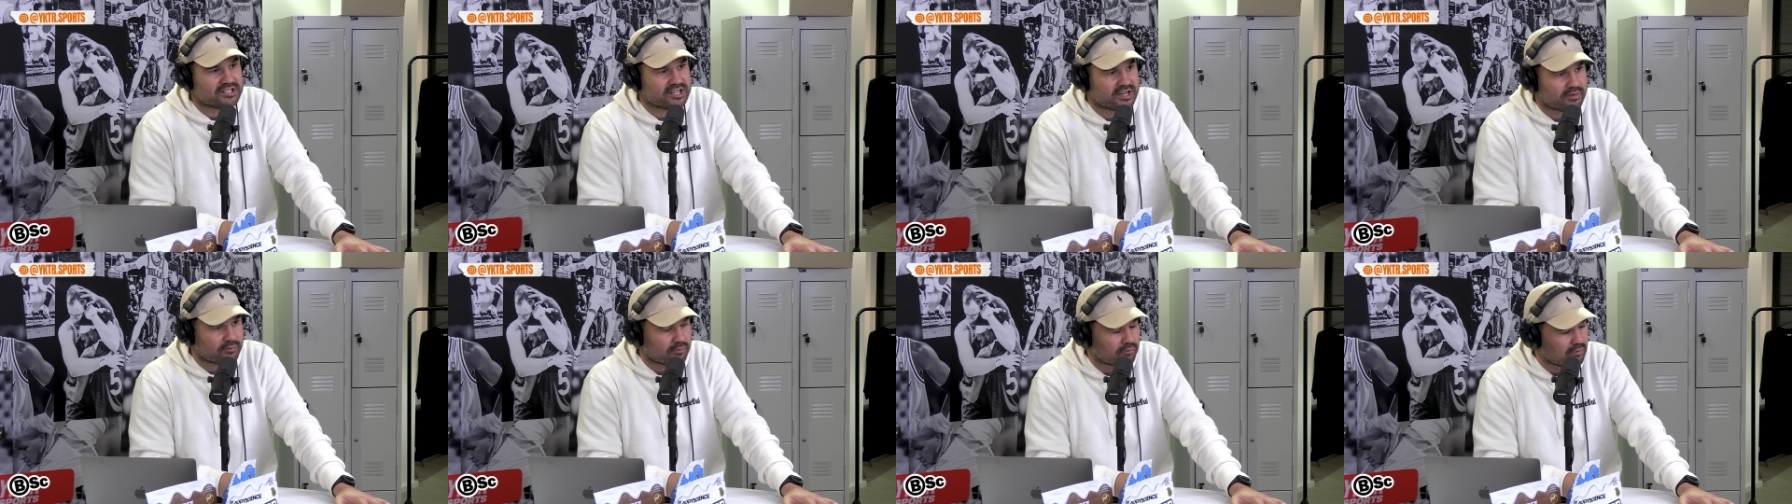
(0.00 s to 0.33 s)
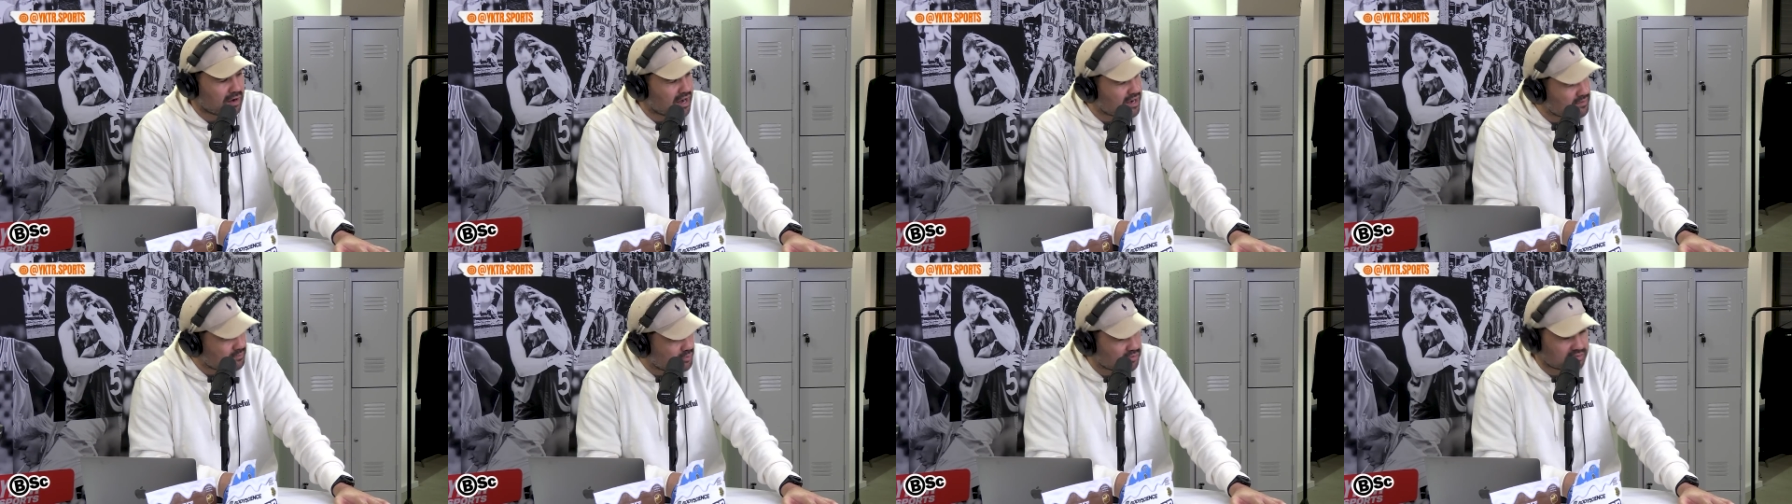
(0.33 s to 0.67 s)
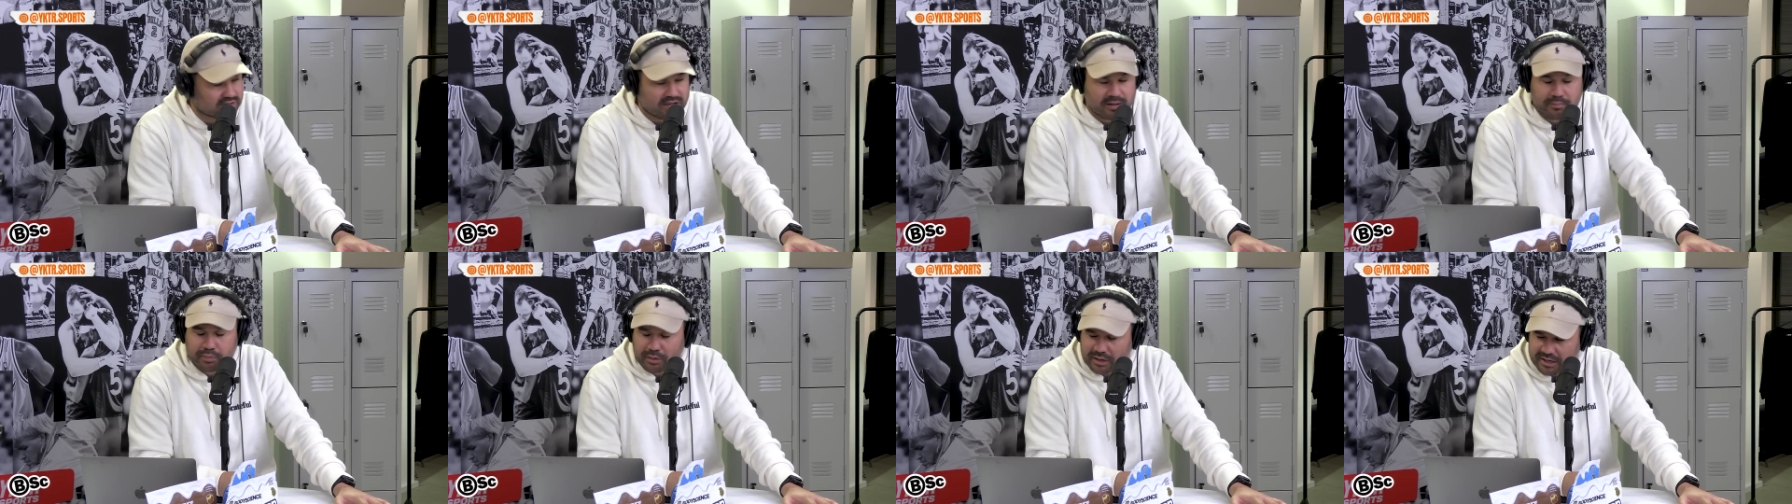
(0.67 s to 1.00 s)
down with rain
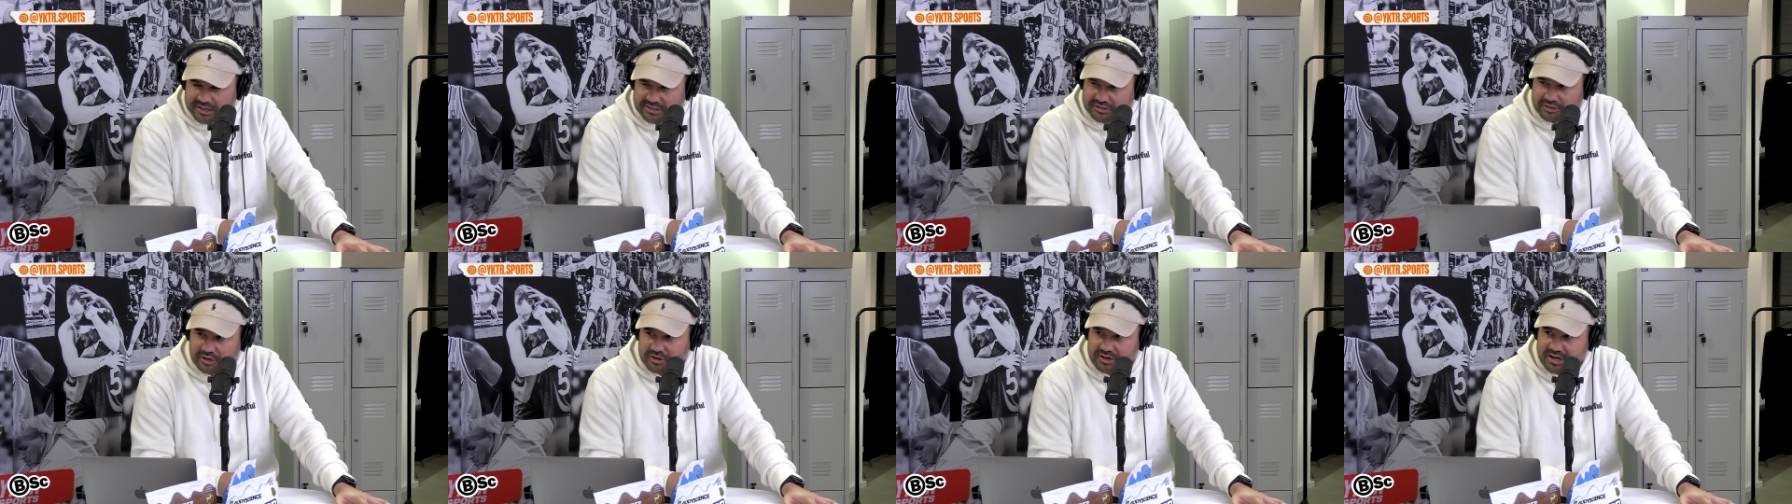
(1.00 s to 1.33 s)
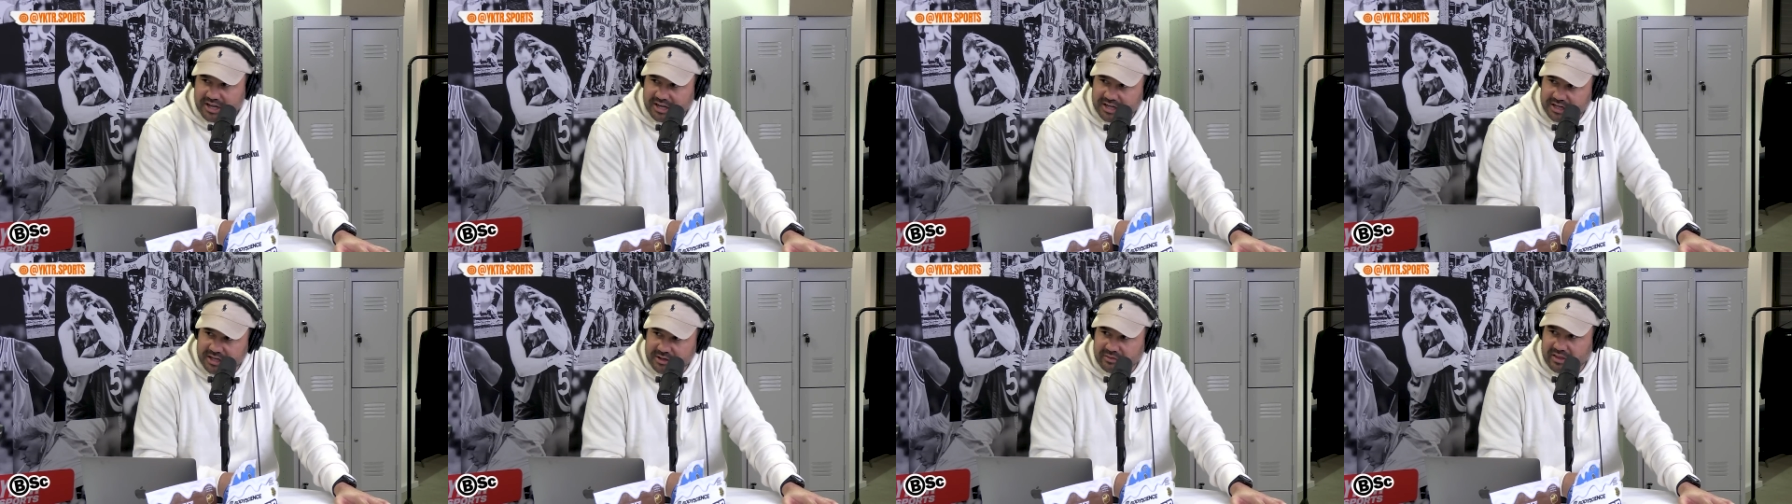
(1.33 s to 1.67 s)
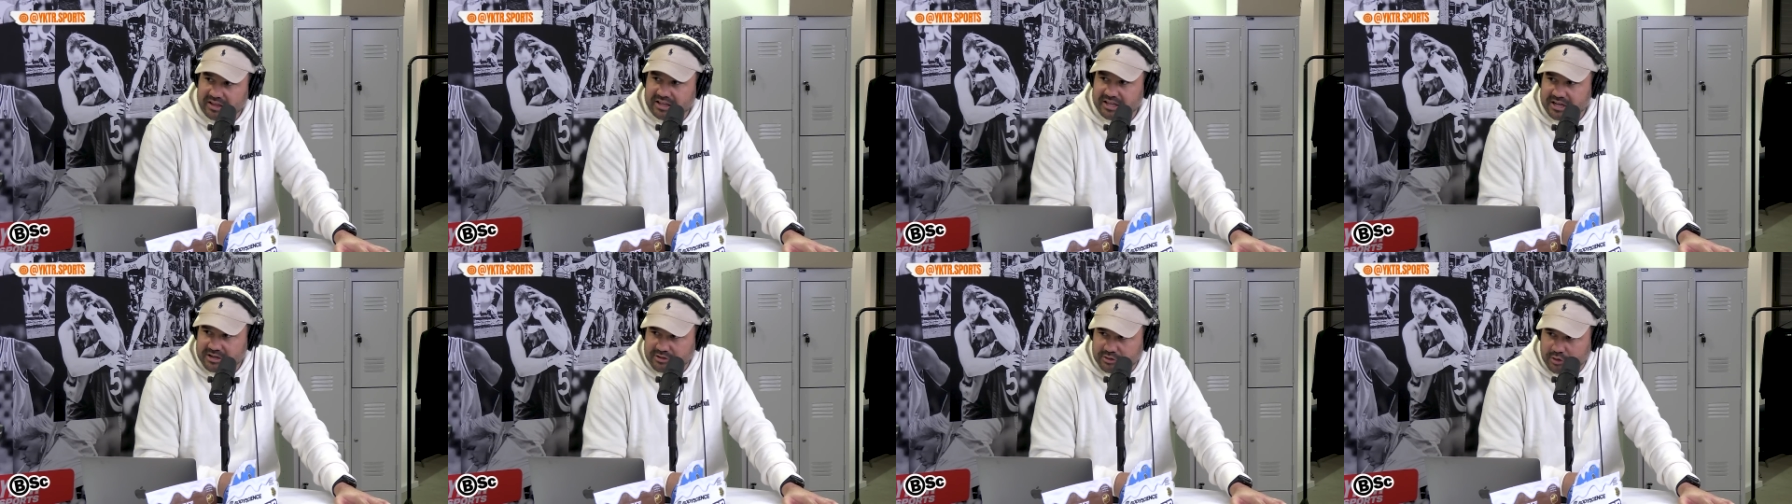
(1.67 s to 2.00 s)
because they play so negative.
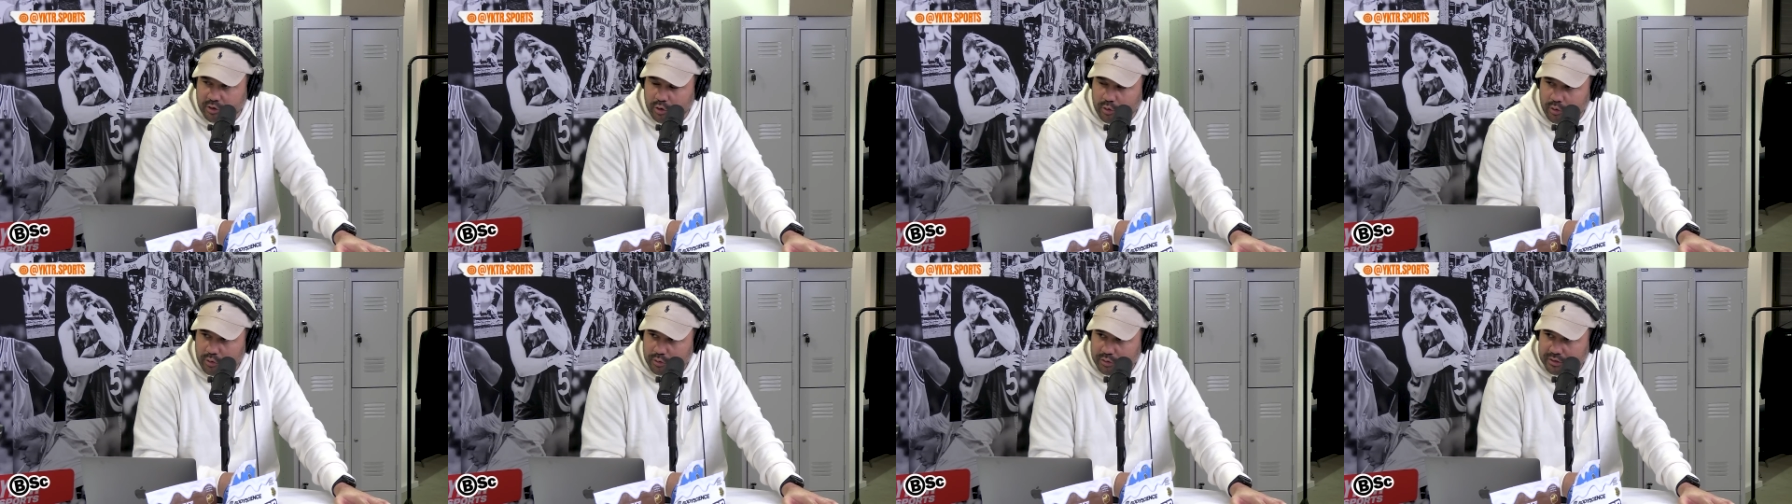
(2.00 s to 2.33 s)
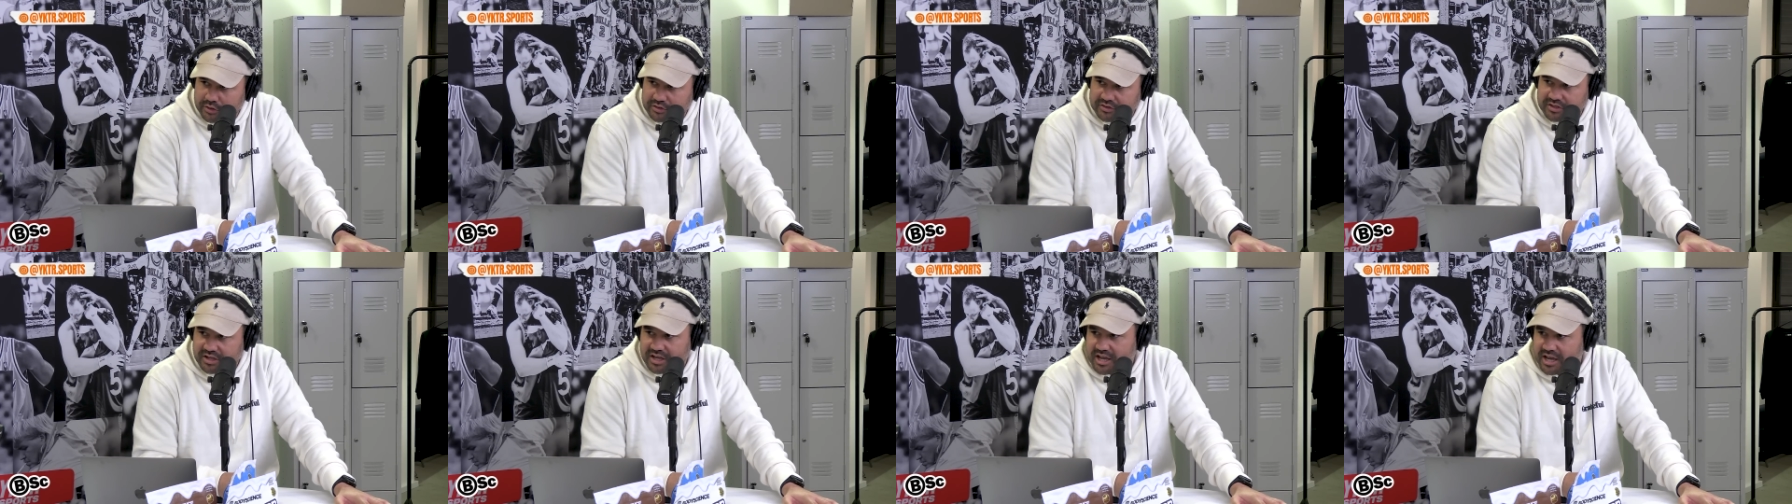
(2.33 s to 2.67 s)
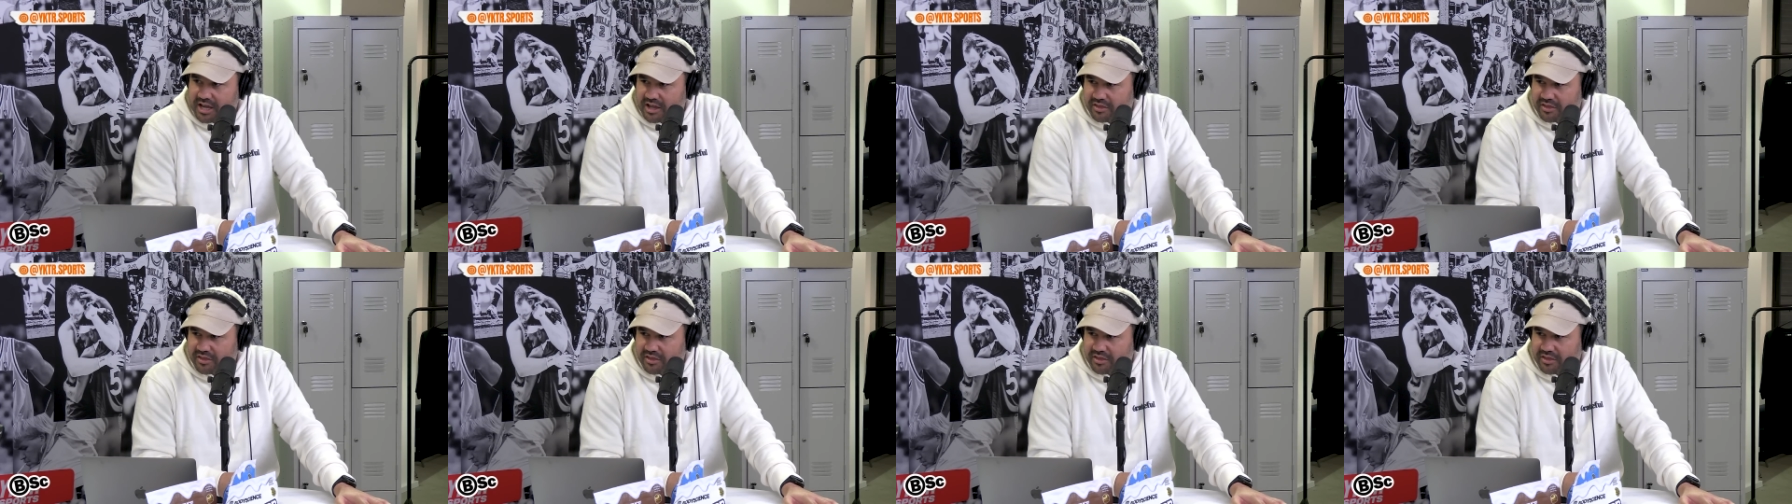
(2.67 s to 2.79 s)
They kick corners.